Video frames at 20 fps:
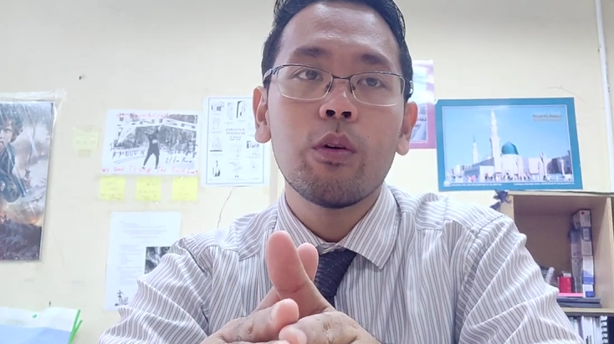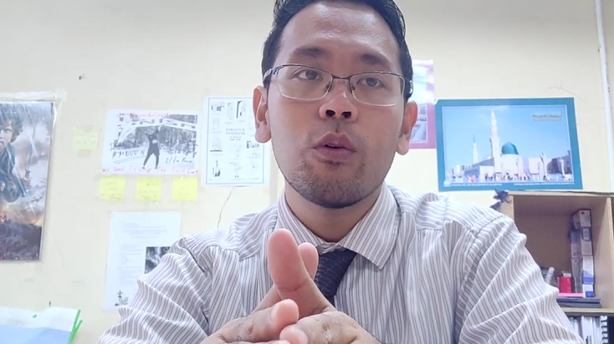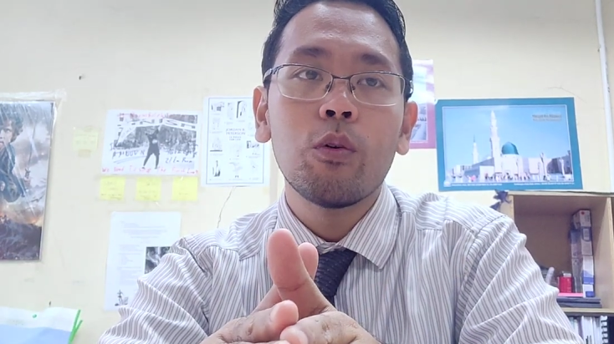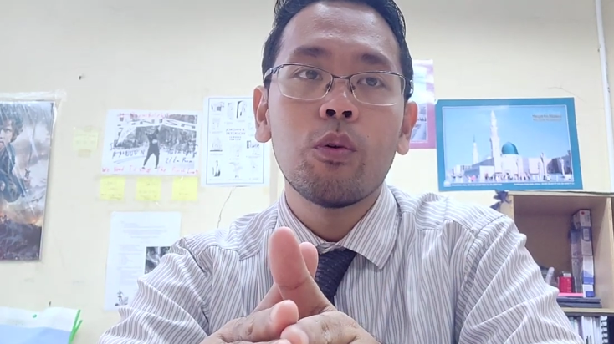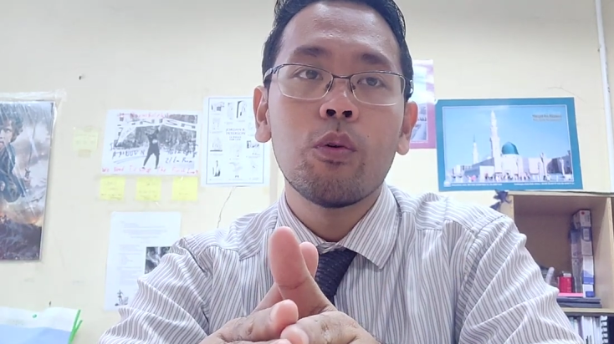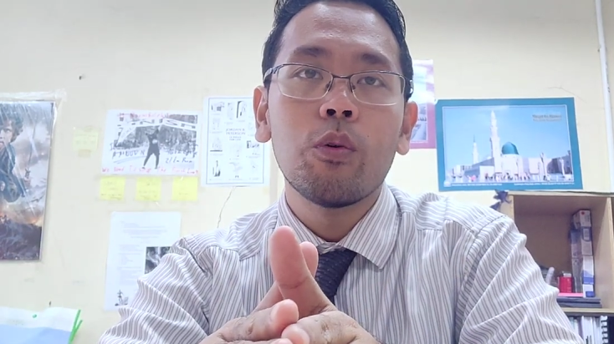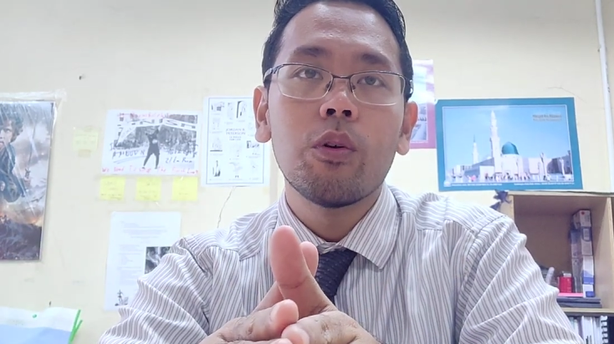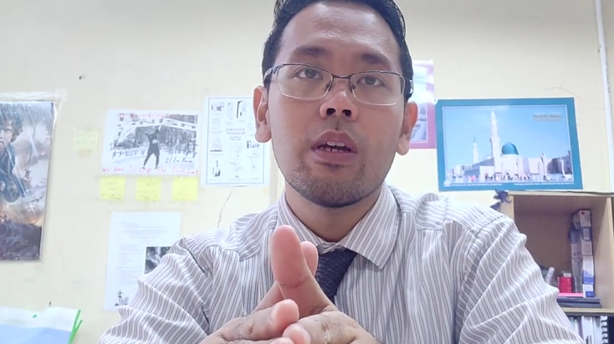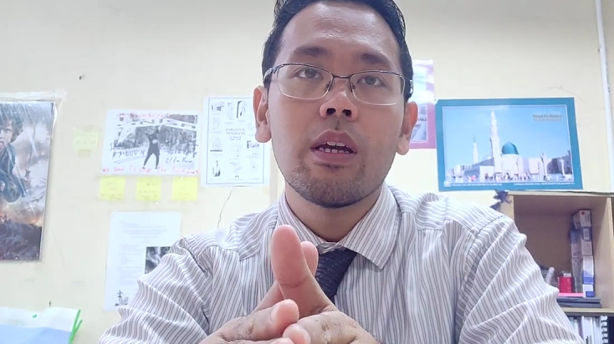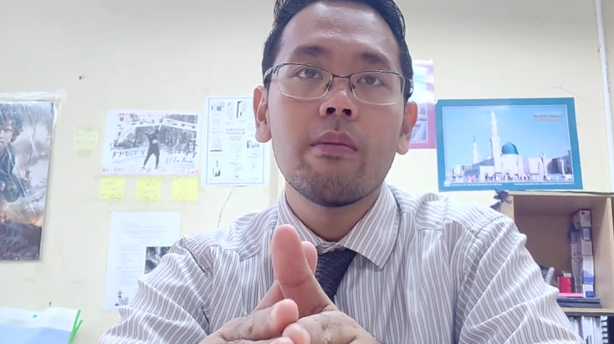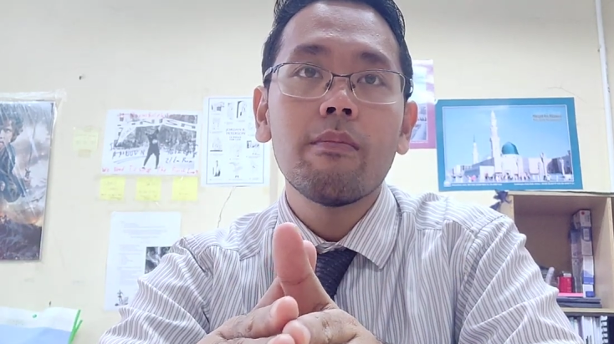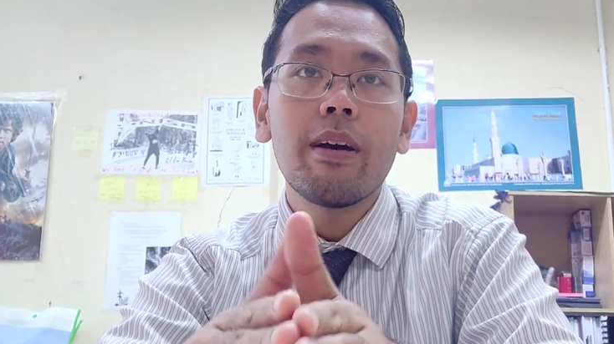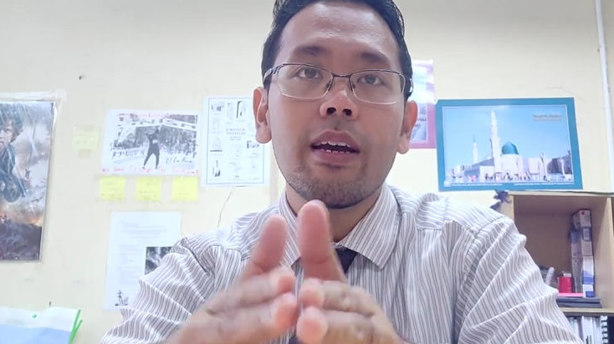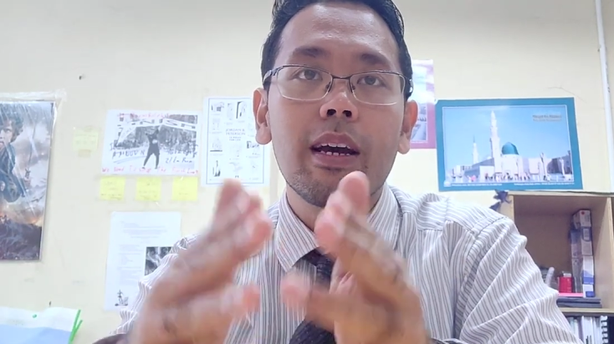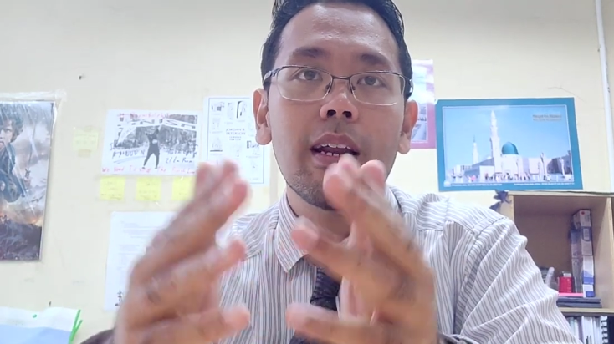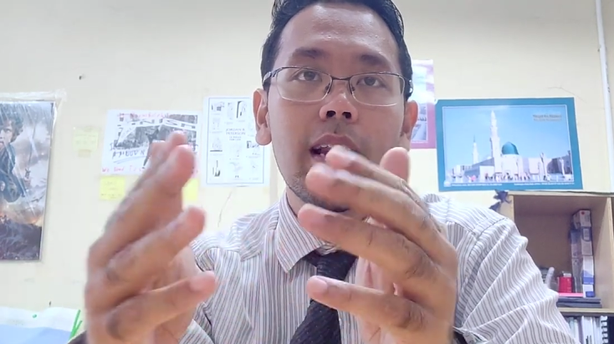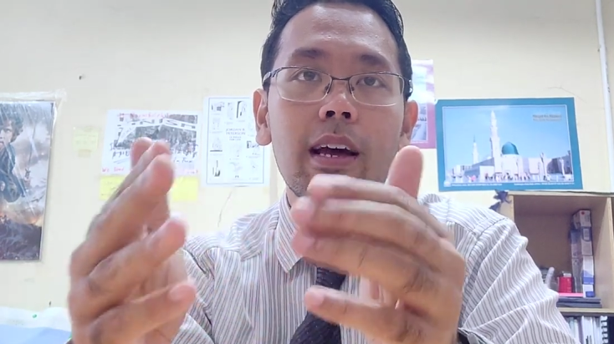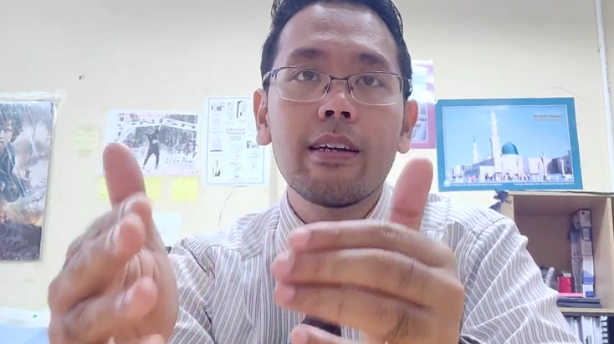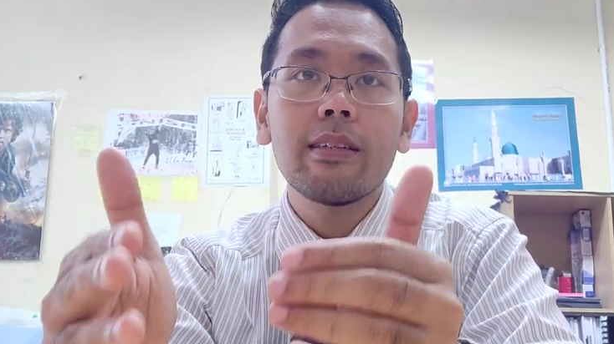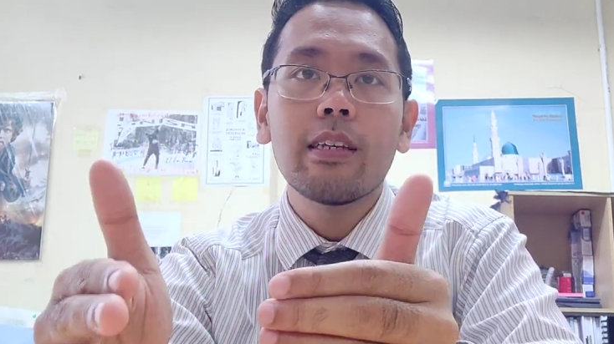who in my
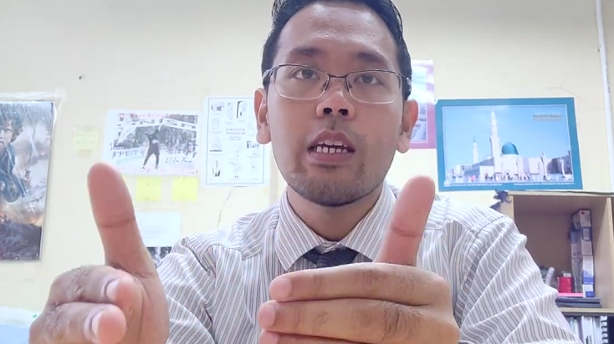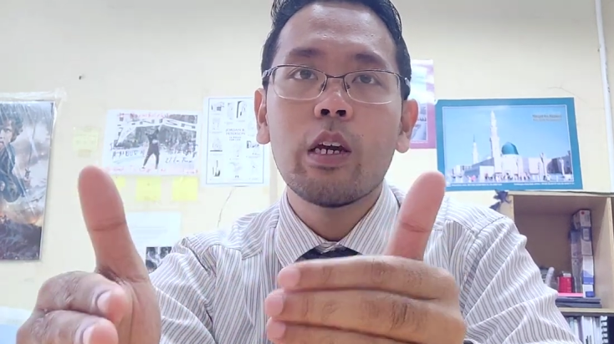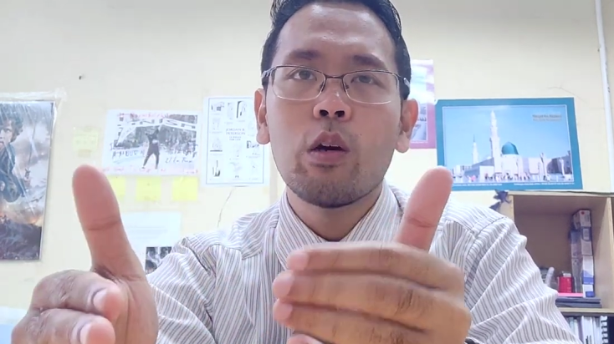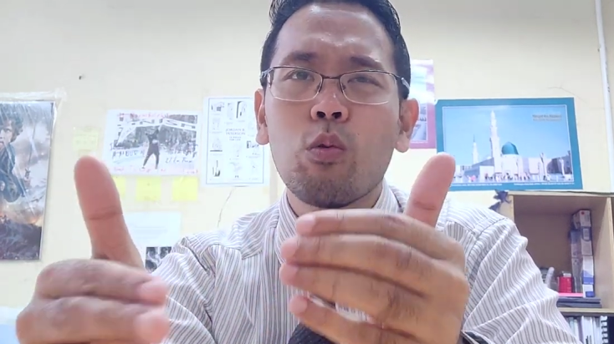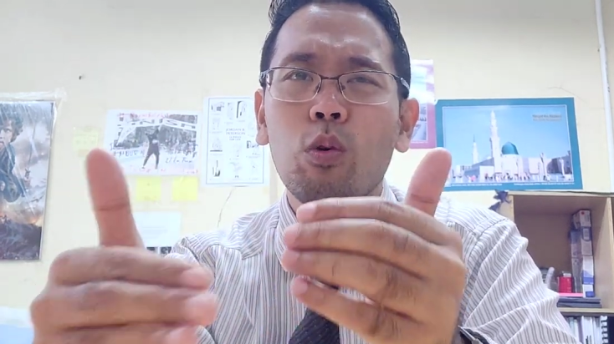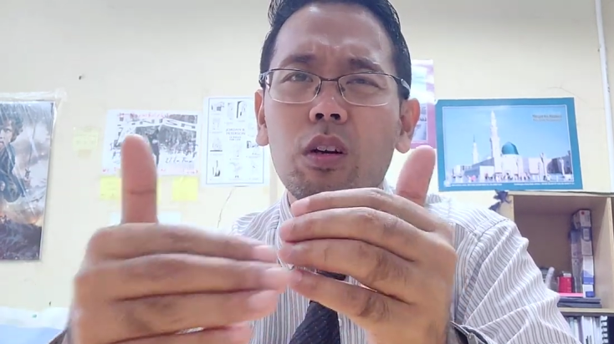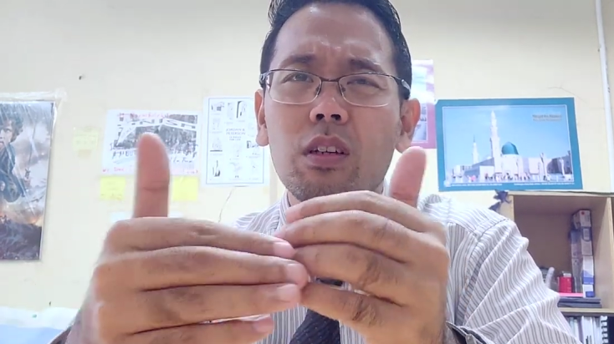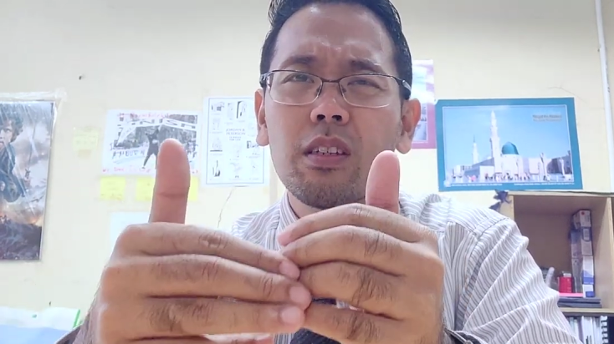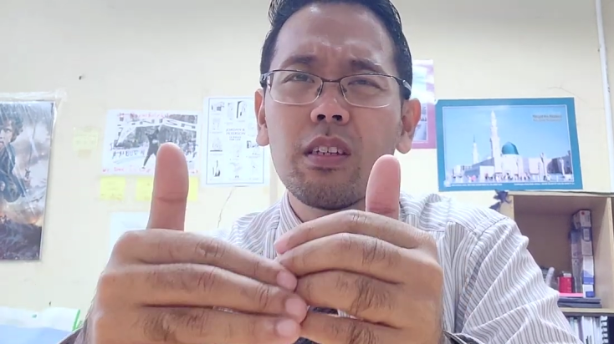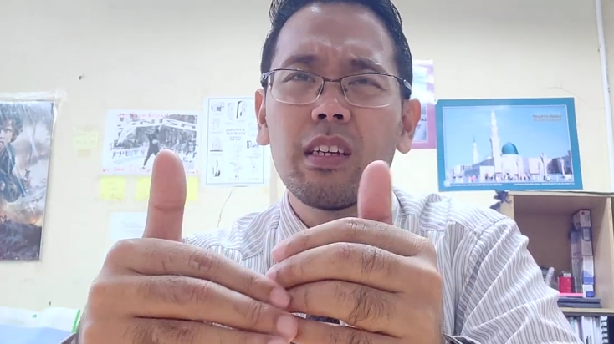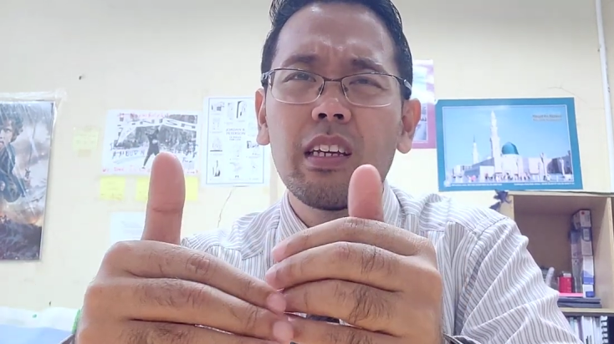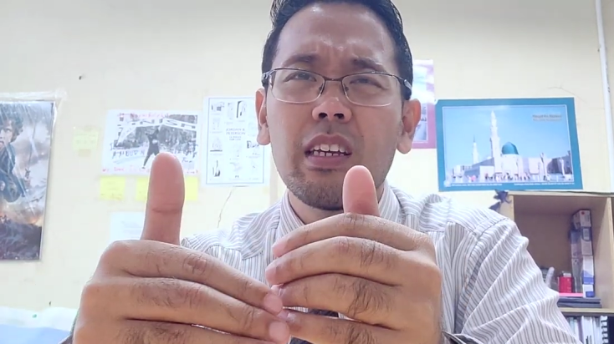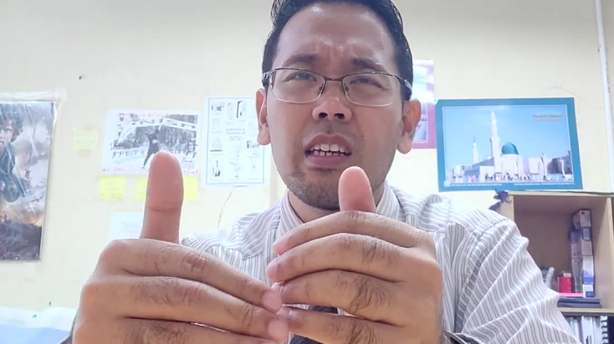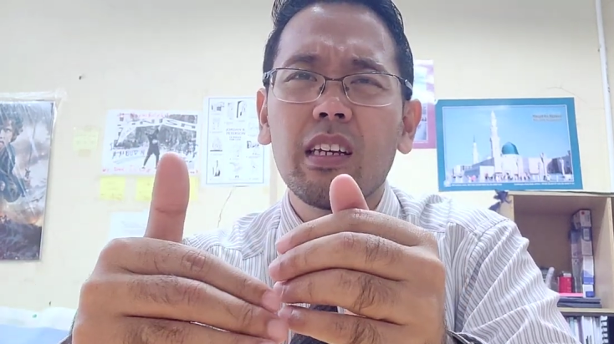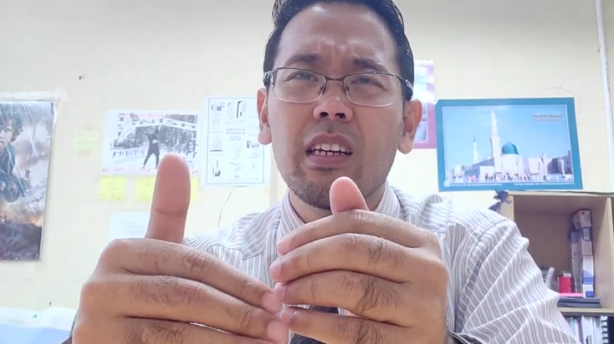class, he works